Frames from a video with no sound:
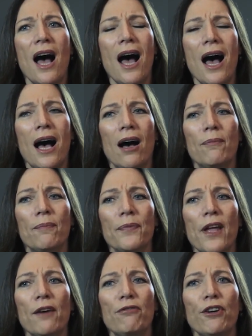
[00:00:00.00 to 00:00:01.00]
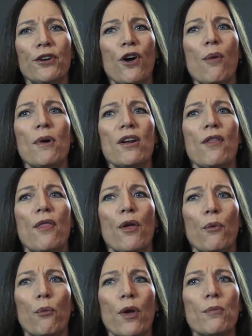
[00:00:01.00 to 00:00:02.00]
a phenomena
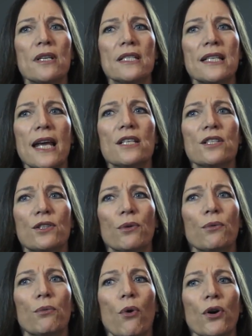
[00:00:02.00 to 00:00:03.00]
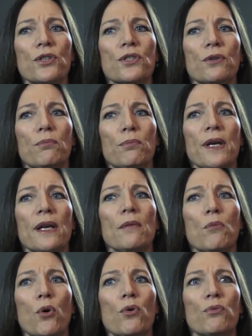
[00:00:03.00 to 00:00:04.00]
that women tend to want to be
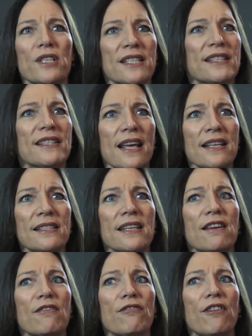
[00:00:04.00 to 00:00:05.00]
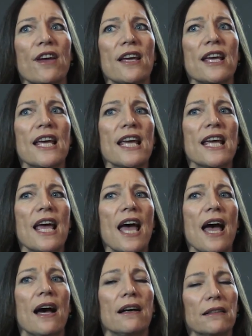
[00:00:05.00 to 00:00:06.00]
more recessive.
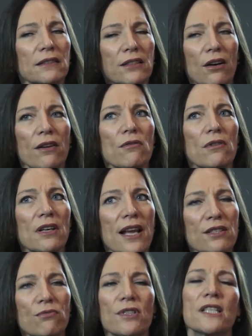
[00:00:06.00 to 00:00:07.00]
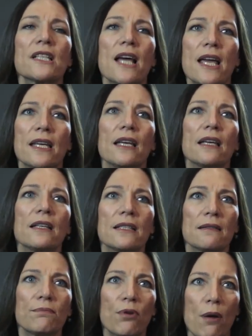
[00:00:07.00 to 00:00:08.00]
Sorry, less risk-taking
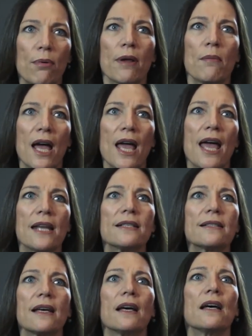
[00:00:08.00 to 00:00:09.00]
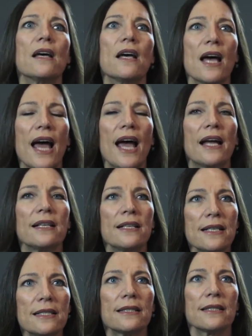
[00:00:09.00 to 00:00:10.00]
is probably my answer. And it
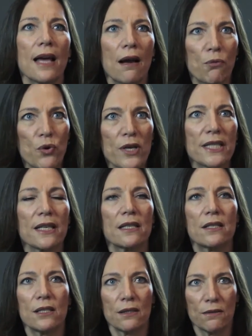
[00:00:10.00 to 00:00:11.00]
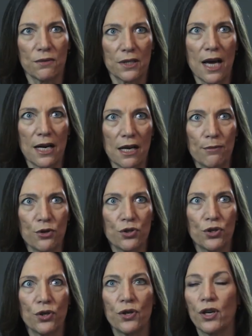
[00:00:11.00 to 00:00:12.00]
is a risk to start up your
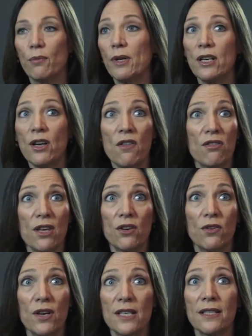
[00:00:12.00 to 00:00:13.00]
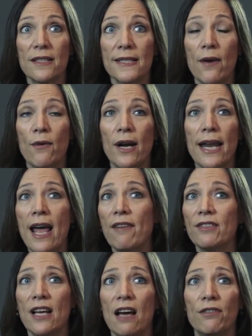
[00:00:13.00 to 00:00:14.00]
studio. But I don't think you necessarily have
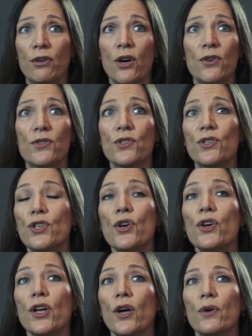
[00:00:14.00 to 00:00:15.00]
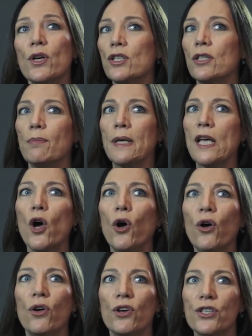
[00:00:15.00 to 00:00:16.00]
to have your own studio to be
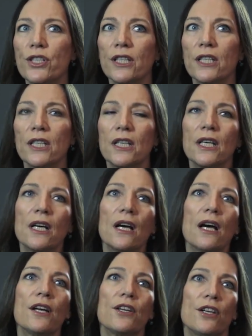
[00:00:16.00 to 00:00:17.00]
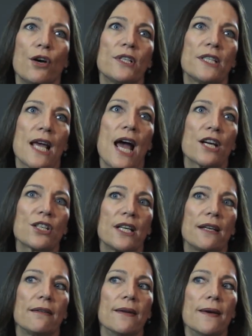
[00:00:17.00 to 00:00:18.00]
heard. You know, it's
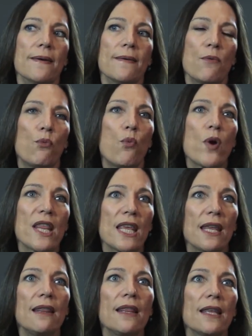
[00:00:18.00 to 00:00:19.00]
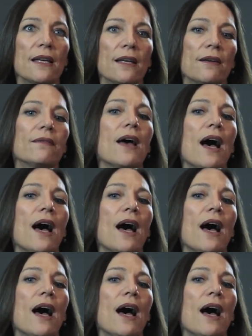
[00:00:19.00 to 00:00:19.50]
actually within the